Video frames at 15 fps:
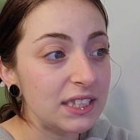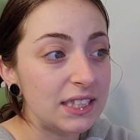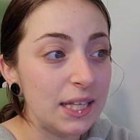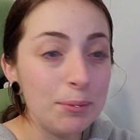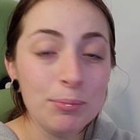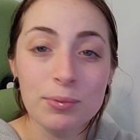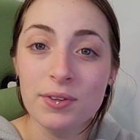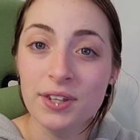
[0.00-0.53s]

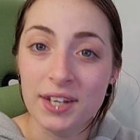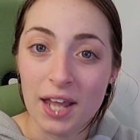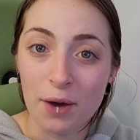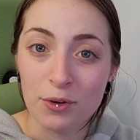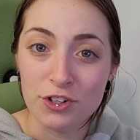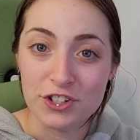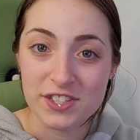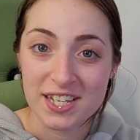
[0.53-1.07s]
yep,
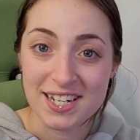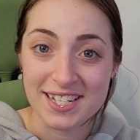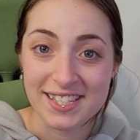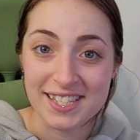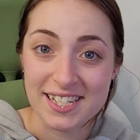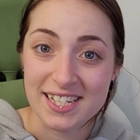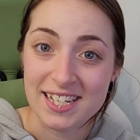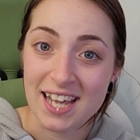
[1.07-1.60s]
now we just got to
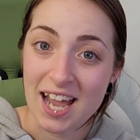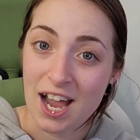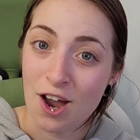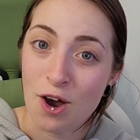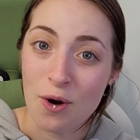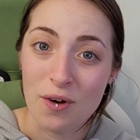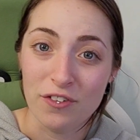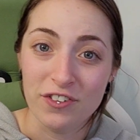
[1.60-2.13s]
see
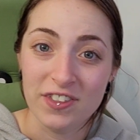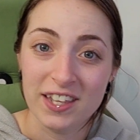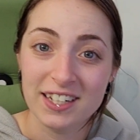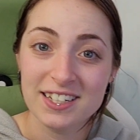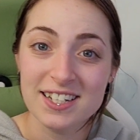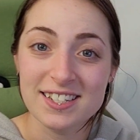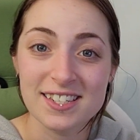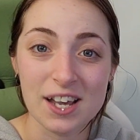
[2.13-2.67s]
how
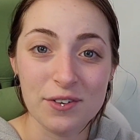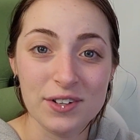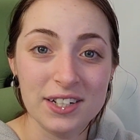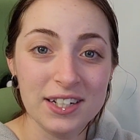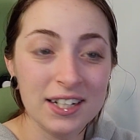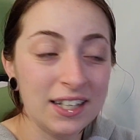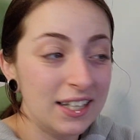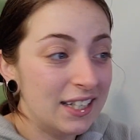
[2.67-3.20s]
everything does, how
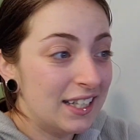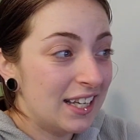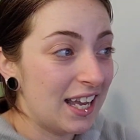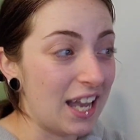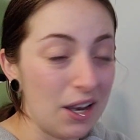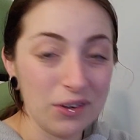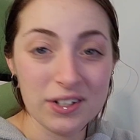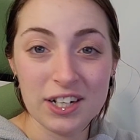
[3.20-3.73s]
it
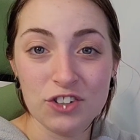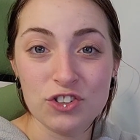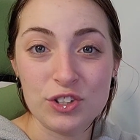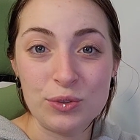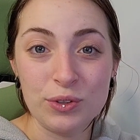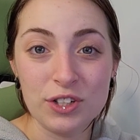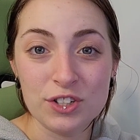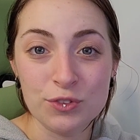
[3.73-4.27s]

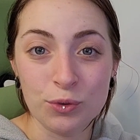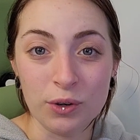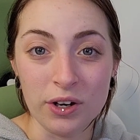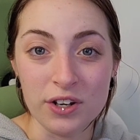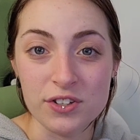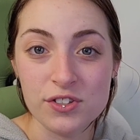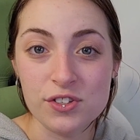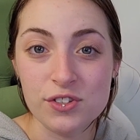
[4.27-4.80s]
actually works for
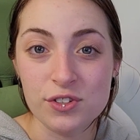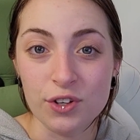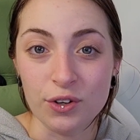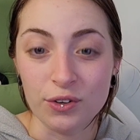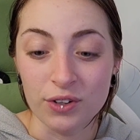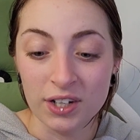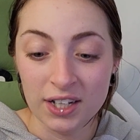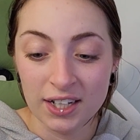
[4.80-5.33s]
us.
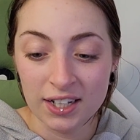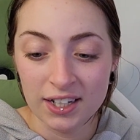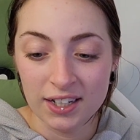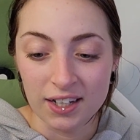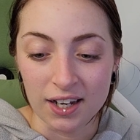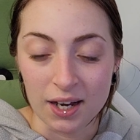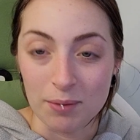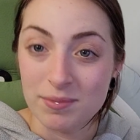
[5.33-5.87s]
So
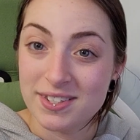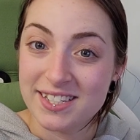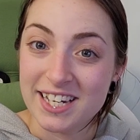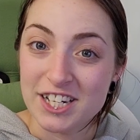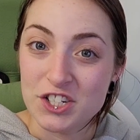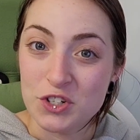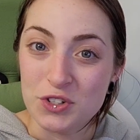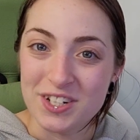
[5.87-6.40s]

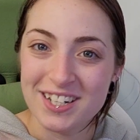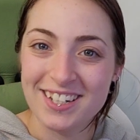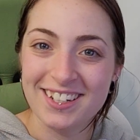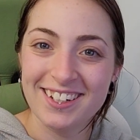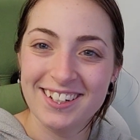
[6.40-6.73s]
stay tuned.